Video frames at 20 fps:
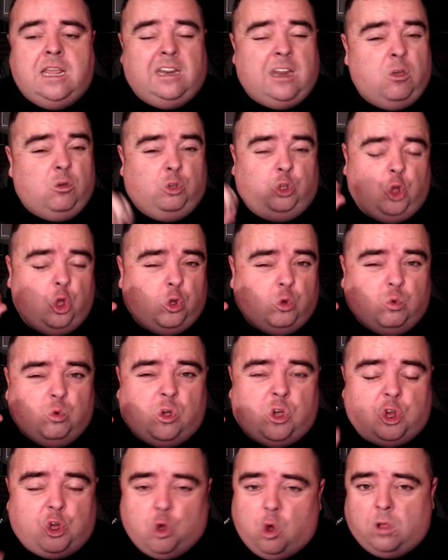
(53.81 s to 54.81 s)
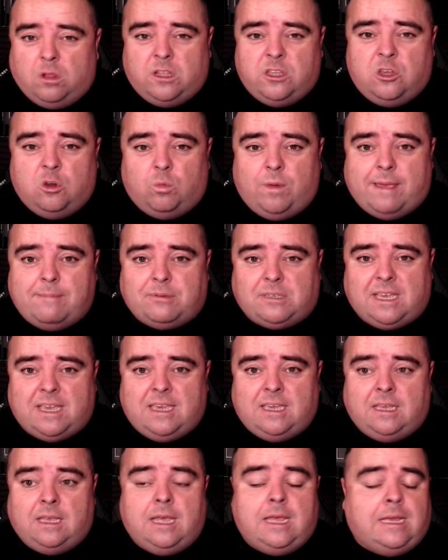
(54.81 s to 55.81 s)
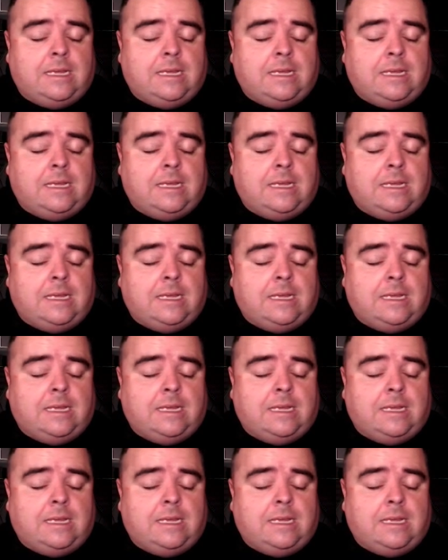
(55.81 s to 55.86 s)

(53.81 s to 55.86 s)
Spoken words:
Now, Google crawling your website